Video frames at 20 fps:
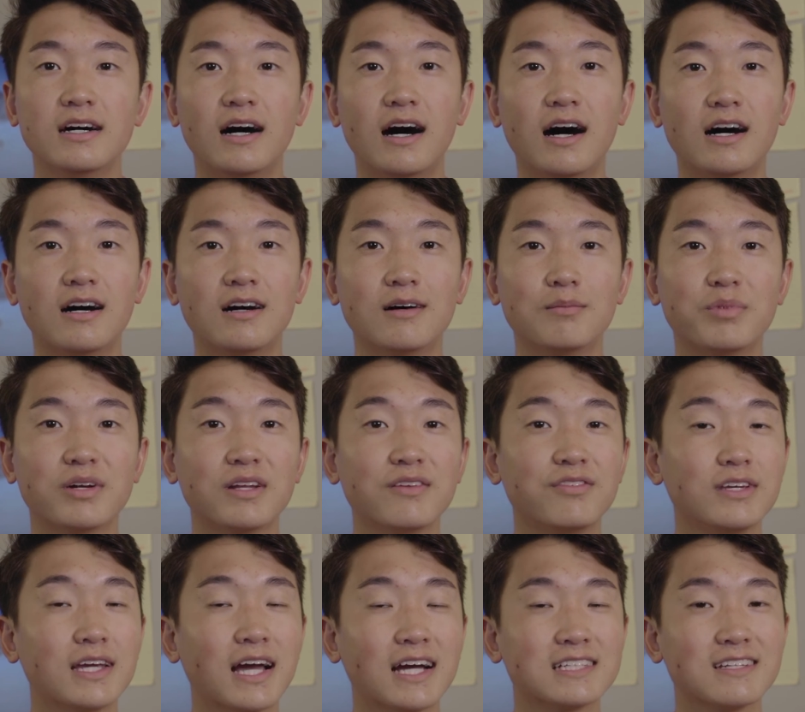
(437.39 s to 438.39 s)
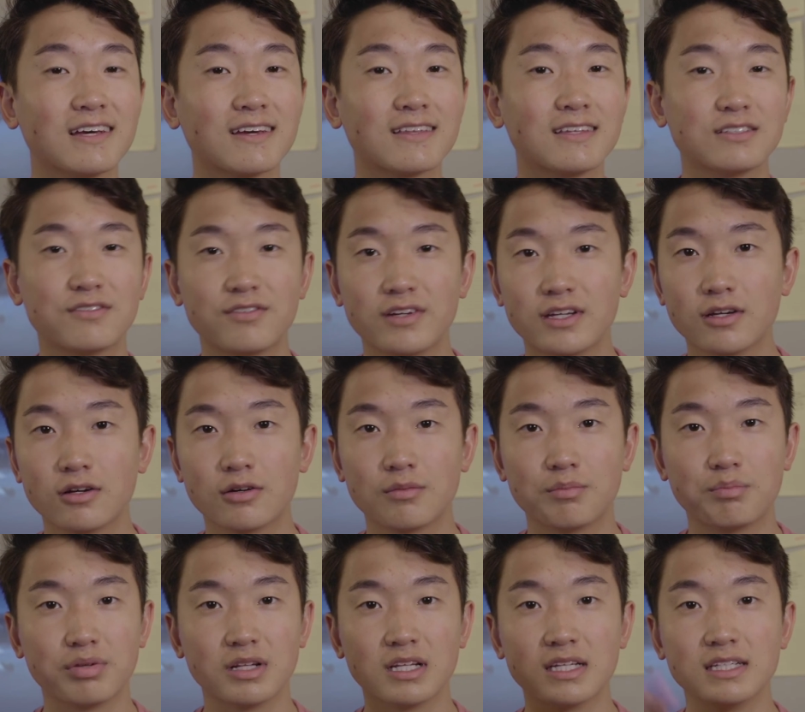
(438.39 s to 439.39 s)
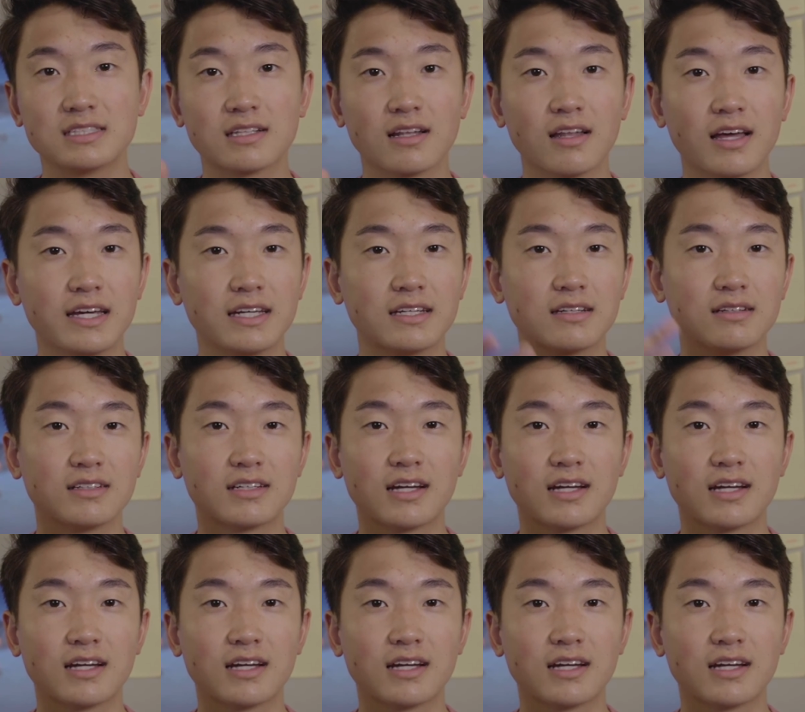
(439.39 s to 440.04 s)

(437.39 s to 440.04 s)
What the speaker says: But if you guys like this video, please like,